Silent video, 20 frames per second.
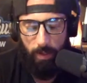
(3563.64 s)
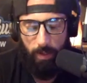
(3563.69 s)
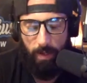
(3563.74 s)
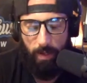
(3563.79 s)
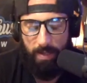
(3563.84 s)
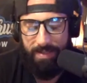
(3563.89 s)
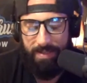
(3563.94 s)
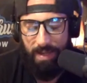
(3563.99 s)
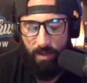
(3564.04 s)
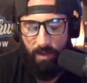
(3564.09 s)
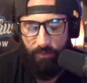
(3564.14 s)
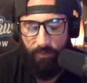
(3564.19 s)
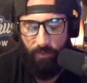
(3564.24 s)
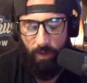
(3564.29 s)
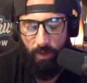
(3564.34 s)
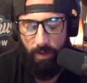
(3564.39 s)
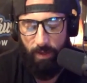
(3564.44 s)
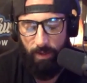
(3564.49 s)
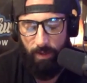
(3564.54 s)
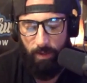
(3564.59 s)
and
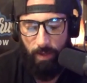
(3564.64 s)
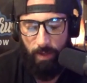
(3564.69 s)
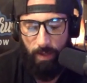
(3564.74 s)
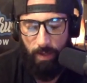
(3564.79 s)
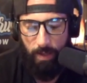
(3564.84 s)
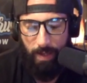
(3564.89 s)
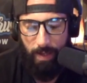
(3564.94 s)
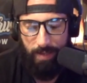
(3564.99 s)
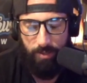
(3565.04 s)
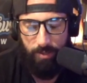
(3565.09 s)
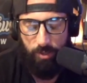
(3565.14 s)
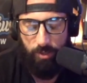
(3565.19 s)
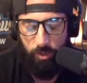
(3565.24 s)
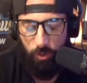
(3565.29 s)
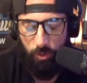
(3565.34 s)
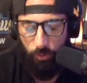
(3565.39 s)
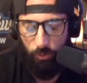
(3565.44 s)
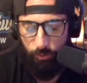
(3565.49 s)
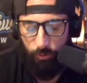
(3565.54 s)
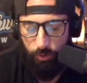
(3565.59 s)
identifying as a
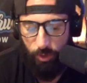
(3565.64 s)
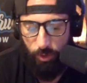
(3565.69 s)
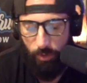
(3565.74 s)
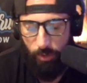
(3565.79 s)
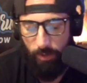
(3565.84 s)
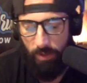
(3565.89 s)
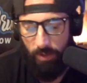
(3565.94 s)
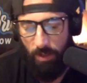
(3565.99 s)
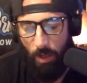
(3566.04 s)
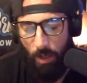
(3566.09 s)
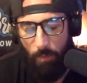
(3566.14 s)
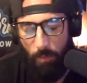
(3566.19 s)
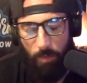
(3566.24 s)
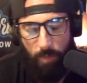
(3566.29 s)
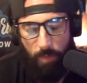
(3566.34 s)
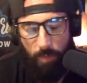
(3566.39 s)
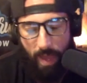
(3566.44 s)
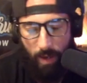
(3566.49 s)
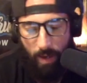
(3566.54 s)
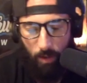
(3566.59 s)
soldier and coming
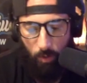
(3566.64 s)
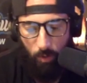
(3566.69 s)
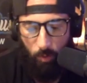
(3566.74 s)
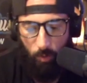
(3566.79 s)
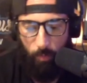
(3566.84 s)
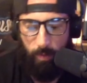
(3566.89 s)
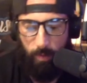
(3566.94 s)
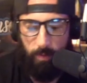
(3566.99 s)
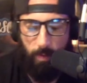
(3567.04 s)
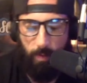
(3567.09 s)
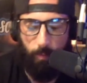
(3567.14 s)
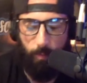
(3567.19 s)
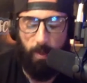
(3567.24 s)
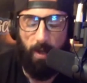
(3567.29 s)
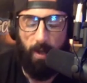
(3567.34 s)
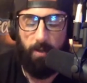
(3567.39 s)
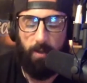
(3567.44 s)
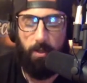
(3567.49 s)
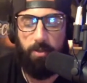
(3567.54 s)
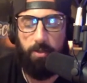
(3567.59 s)
back home, and we
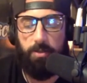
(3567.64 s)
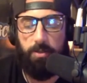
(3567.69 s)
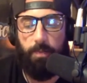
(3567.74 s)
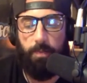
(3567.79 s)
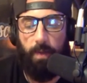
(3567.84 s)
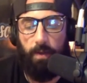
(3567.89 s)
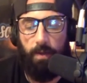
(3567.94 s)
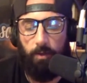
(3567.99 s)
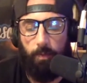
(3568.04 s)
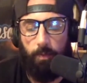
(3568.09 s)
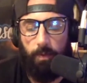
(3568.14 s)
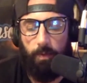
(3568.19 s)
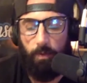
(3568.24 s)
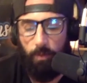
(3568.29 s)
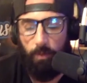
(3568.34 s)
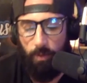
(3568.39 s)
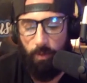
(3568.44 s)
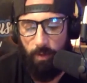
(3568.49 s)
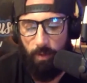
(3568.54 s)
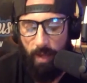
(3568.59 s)
kind of touched upon it a little bit
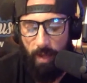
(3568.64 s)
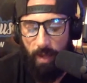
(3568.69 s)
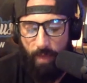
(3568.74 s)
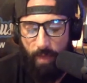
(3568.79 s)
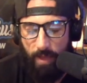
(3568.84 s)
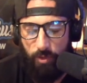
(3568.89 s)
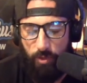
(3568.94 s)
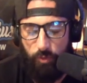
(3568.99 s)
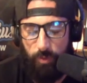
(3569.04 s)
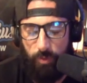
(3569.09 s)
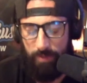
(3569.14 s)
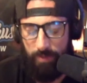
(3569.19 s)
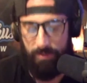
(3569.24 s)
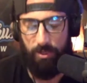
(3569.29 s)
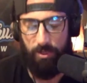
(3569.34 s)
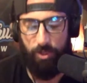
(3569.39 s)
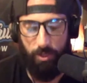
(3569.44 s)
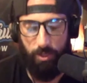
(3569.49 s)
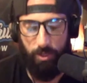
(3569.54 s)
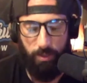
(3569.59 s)
earlier, and how that
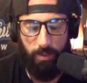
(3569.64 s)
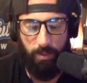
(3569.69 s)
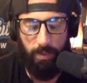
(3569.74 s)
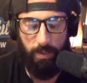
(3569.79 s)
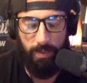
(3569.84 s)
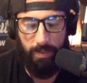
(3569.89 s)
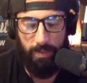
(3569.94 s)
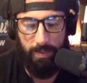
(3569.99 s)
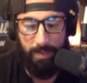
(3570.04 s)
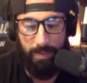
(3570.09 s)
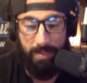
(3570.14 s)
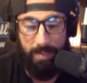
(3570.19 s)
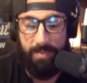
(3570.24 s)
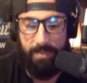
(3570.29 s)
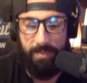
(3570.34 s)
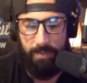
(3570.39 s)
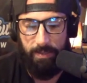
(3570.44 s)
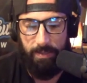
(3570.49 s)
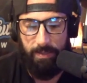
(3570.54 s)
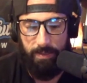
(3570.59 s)
transition
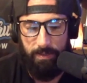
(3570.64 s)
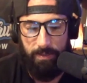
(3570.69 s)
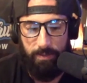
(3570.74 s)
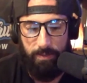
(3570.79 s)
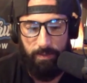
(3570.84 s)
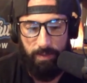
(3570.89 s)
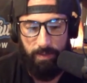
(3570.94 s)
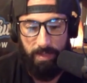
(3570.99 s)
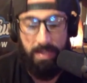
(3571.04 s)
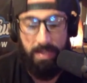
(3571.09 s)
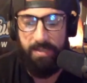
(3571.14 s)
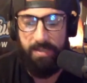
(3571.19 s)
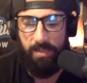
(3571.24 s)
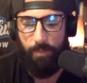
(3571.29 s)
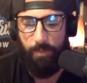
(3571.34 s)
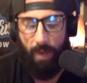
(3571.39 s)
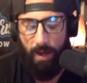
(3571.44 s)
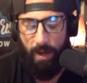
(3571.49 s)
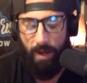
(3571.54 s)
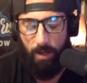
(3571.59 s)
isn't easy
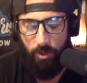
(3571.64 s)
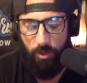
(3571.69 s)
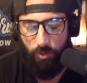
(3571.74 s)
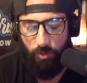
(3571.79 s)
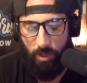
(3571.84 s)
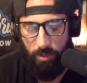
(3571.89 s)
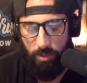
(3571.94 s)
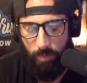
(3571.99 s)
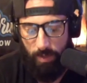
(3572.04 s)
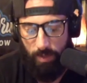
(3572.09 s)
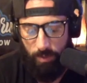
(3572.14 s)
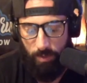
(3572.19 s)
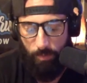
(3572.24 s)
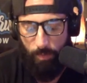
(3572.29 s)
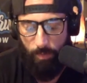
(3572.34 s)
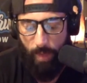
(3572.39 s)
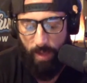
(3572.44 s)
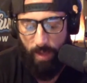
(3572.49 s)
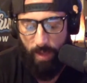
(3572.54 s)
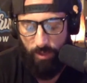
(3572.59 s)
by any stretch of
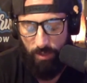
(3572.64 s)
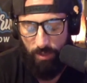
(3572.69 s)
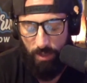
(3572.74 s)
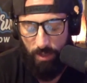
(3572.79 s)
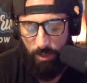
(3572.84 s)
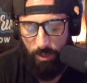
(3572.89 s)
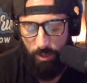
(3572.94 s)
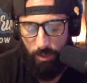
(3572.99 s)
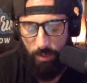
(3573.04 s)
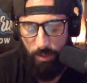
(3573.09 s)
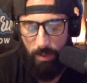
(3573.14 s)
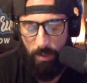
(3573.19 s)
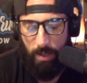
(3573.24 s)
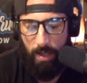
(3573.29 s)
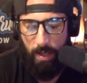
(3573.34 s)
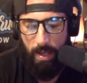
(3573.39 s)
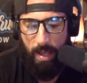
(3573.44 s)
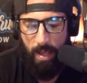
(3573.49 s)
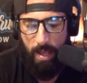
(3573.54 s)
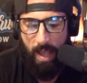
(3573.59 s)
imagination.
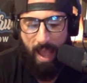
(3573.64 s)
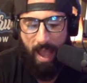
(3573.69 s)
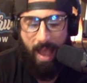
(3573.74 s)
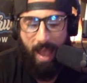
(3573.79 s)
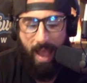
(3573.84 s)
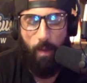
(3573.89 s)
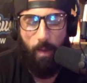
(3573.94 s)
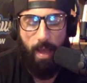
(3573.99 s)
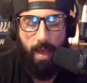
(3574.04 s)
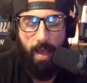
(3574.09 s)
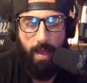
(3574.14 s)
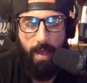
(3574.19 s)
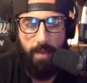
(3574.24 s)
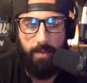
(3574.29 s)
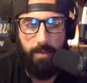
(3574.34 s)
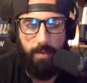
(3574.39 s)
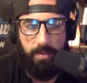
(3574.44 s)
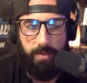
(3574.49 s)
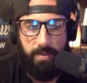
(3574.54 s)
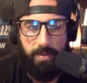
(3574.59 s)
How
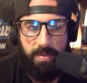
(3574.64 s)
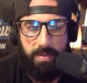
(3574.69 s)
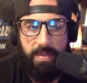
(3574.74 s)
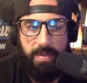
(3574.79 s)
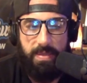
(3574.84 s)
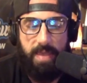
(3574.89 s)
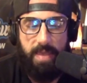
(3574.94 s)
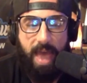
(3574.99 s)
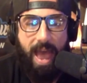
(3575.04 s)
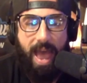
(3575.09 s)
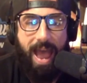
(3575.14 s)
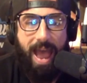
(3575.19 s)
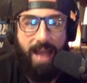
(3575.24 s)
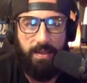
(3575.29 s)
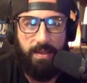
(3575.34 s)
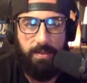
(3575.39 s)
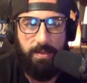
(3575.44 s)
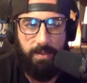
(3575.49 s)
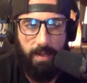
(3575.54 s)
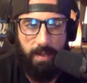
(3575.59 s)
has
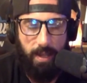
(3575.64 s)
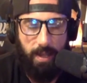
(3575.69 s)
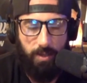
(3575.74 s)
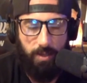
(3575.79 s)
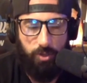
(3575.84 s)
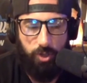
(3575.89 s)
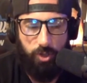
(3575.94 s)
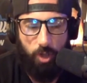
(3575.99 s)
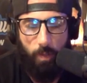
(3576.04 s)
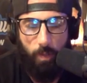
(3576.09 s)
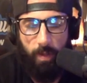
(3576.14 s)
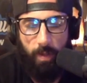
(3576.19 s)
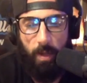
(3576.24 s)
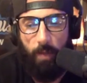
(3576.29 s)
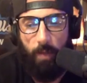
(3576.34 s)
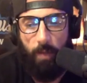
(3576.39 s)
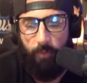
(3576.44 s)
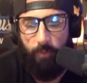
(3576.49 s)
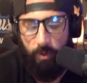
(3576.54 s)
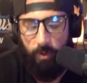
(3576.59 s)
that and showing
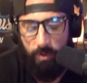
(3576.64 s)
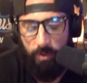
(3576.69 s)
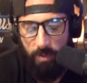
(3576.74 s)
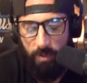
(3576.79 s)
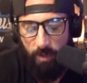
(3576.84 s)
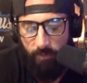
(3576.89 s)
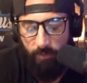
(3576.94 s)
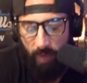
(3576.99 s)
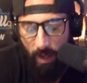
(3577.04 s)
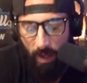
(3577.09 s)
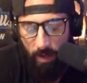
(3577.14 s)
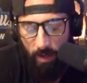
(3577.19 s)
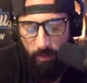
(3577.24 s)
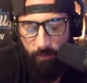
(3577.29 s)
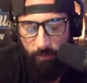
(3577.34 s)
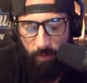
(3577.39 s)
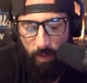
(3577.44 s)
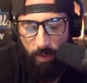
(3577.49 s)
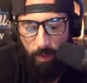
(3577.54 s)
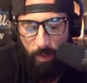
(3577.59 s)
up for yourself kind
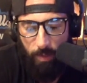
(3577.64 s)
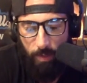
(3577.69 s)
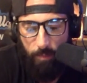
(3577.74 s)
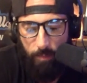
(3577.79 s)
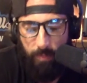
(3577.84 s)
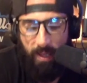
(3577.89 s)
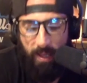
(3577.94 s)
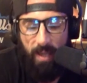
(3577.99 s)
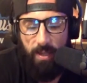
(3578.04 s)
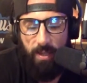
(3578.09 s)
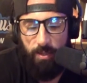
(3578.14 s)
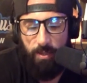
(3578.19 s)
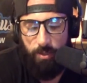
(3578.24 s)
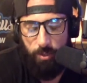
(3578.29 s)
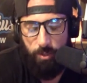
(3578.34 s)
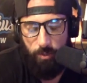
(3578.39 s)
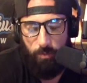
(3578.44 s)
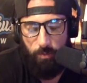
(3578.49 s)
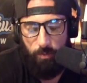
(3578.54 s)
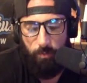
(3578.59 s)
of bled
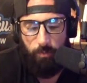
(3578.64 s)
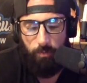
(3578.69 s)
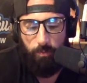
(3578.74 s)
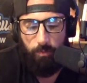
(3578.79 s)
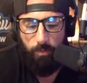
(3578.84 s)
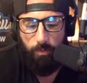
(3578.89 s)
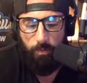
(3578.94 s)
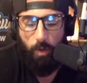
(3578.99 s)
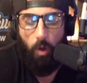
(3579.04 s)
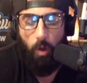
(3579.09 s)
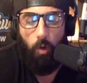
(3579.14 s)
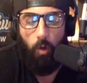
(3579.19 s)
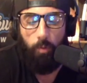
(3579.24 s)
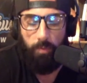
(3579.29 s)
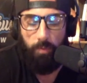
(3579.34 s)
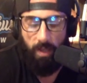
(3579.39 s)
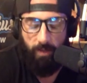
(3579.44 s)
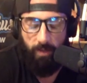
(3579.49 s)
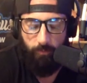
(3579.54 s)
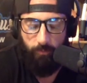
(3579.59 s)
into the
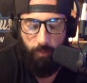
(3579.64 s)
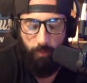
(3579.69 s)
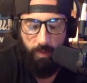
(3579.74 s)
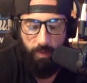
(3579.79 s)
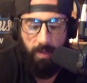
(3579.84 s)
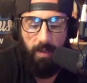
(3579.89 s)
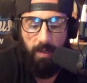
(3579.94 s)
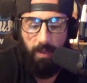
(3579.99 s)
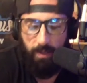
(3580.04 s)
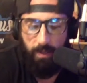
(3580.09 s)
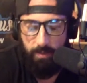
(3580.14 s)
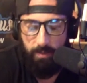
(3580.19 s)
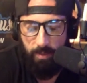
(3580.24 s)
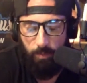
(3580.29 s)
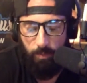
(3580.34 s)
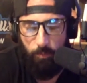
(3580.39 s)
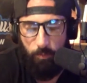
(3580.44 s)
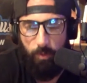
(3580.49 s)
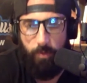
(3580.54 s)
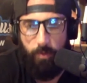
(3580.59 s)
home life with the kids
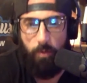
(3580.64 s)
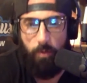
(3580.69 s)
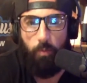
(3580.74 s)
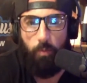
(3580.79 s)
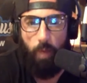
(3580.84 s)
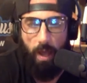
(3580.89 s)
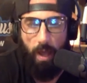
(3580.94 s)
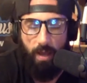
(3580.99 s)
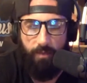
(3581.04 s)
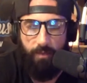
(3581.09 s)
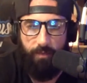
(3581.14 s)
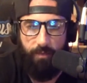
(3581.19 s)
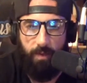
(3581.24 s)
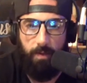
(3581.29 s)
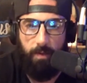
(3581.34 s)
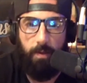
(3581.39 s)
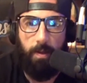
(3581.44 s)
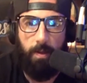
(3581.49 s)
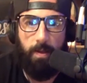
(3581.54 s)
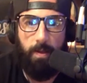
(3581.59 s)
and with your wife?
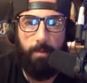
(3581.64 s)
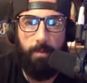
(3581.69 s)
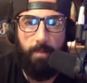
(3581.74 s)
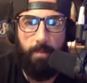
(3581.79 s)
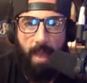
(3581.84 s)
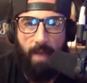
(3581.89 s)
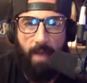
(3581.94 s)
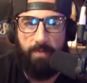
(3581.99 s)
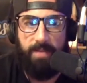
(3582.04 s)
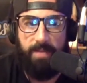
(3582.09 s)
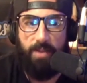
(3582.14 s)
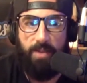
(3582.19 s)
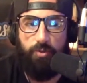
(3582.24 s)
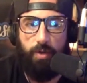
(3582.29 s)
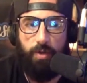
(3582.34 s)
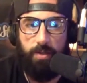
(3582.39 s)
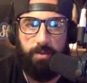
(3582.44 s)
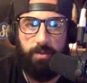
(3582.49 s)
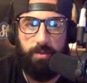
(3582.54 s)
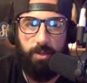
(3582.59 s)
And how's that
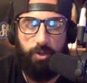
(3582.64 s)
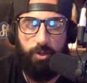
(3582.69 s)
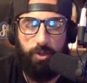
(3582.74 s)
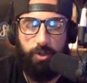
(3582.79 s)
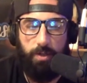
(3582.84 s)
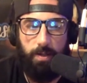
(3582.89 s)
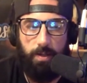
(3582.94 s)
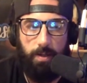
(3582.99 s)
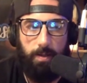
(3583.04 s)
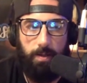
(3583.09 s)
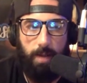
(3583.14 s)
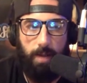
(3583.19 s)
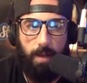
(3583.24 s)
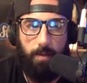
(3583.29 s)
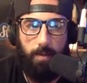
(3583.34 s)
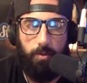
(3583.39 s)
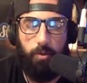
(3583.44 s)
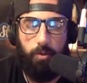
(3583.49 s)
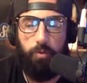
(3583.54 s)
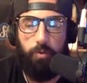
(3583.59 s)
transition
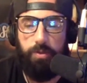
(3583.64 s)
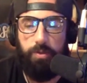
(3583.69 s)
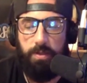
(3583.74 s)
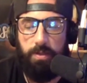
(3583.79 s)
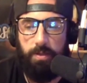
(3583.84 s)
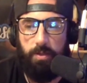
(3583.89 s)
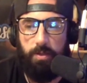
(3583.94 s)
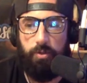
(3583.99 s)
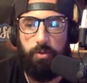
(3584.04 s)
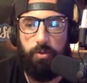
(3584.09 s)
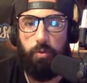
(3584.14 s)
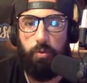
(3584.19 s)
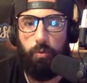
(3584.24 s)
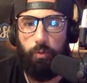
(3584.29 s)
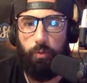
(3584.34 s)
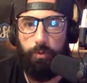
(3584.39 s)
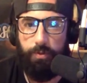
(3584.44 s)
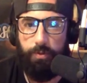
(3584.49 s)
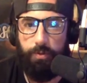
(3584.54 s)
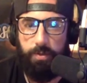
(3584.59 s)
and using these
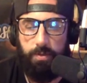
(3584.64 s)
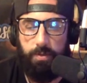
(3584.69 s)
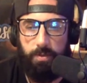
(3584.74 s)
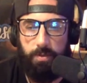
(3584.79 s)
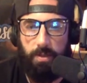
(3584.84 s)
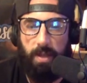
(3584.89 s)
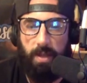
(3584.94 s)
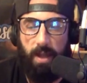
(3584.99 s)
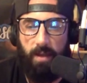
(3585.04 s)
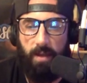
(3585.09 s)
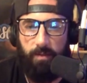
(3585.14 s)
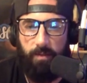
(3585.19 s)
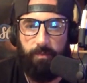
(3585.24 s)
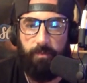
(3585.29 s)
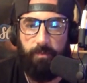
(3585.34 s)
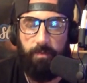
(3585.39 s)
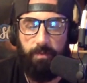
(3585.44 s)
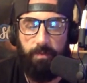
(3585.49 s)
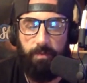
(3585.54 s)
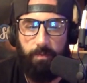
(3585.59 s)
tools to kind of
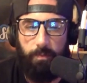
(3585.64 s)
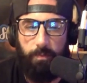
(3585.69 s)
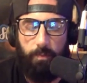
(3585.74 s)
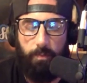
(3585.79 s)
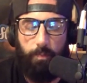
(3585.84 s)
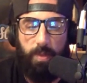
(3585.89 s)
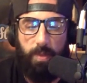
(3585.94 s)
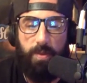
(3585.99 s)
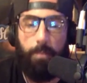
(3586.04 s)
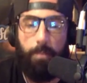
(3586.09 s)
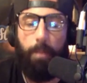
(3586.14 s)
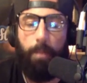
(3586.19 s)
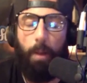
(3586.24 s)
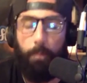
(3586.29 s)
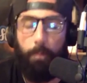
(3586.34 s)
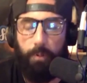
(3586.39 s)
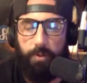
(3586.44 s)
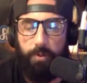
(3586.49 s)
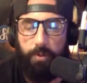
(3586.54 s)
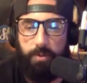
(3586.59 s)
be the
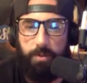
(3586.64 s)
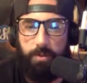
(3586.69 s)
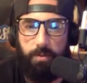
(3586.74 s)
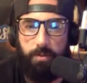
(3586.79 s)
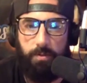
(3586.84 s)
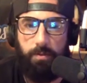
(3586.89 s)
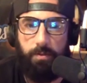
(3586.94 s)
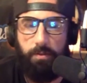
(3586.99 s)
bumpers?